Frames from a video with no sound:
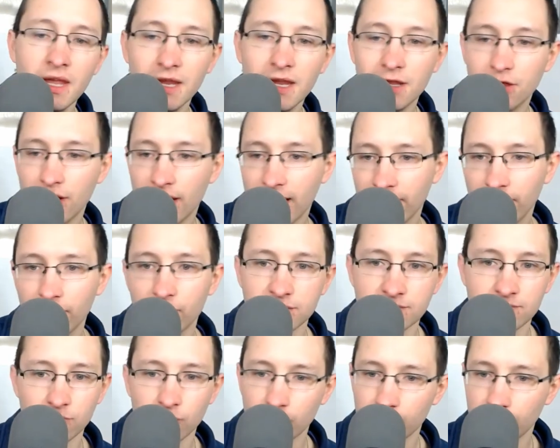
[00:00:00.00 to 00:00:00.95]
Either that for
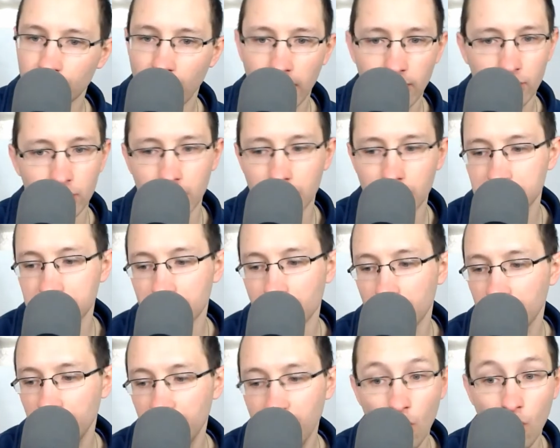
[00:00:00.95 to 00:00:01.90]
some really great rhythm
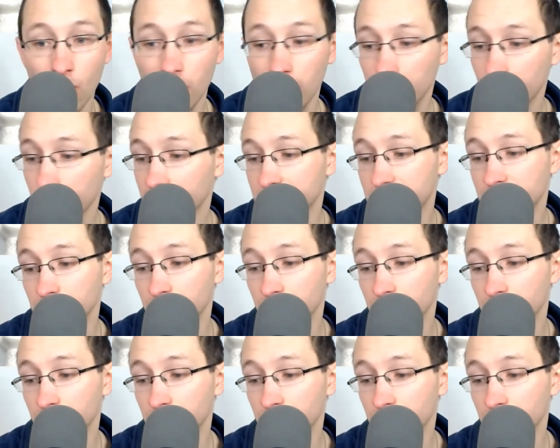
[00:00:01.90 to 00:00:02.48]
stuff, or it's